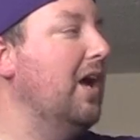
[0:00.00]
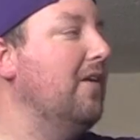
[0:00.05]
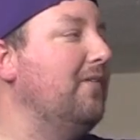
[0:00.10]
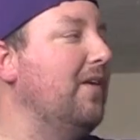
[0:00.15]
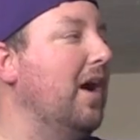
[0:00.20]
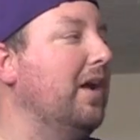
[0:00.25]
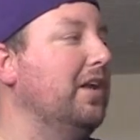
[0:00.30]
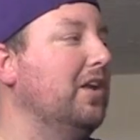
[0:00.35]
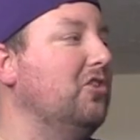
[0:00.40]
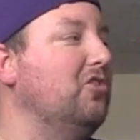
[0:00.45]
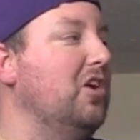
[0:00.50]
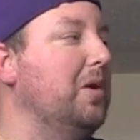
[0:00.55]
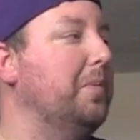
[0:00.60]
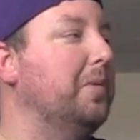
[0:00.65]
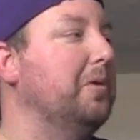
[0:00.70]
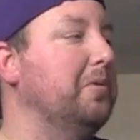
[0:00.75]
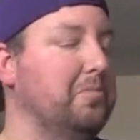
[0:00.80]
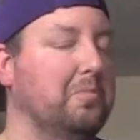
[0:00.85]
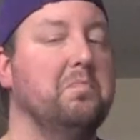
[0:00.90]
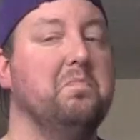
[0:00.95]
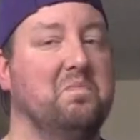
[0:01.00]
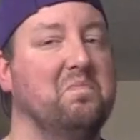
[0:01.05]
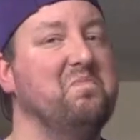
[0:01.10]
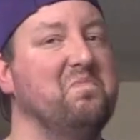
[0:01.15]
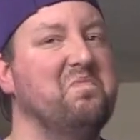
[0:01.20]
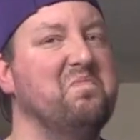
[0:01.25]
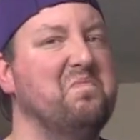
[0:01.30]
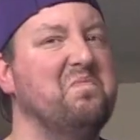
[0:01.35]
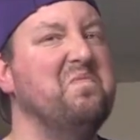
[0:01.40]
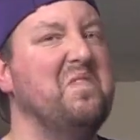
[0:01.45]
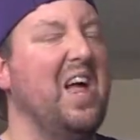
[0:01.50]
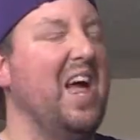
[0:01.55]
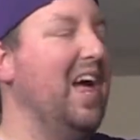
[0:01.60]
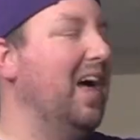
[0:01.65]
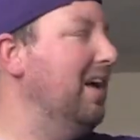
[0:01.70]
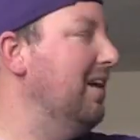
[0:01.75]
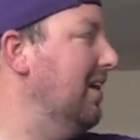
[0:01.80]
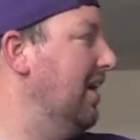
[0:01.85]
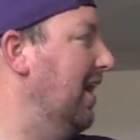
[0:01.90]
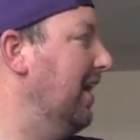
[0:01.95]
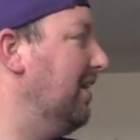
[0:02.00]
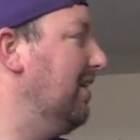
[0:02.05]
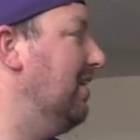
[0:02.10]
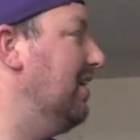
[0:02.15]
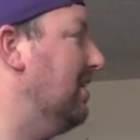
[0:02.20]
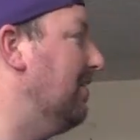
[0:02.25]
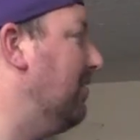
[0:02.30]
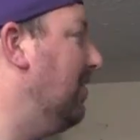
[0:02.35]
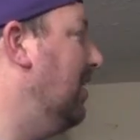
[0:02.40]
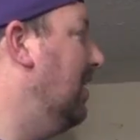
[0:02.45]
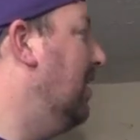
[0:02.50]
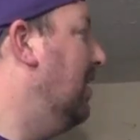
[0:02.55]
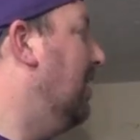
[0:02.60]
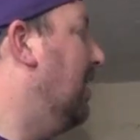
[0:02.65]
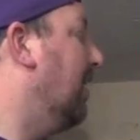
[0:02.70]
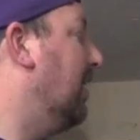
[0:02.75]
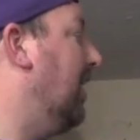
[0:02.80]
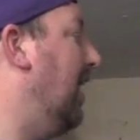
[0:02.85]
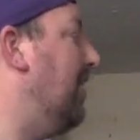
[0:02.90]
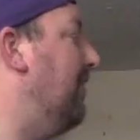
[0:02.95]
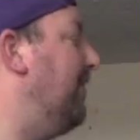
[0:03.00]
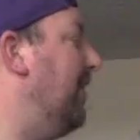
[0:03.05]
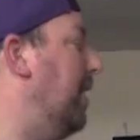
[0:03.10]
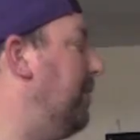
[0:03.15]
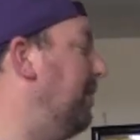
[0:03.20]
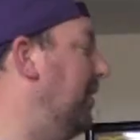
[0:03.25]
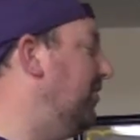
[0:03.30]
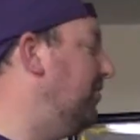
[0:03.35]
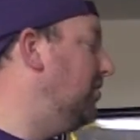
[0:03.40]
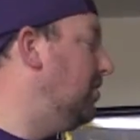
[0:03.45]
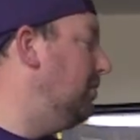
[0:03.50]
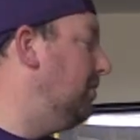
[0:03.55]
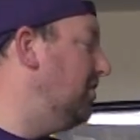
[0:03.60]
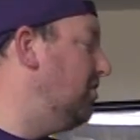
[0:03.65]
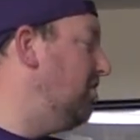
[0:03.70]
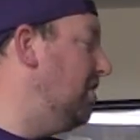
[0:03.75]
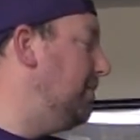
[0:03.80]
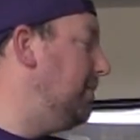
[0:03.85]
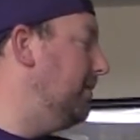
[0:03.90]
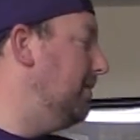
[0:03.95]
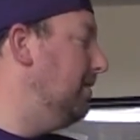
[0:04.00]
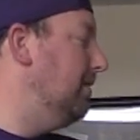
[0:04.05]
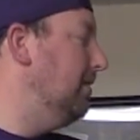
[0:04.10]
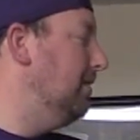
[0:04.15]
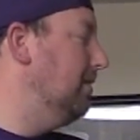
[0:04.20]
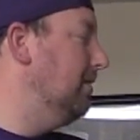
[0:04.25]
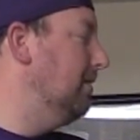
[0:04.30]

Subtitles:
I have found it cheaper? Yeah, I could have. Could I have found my suma cheaper?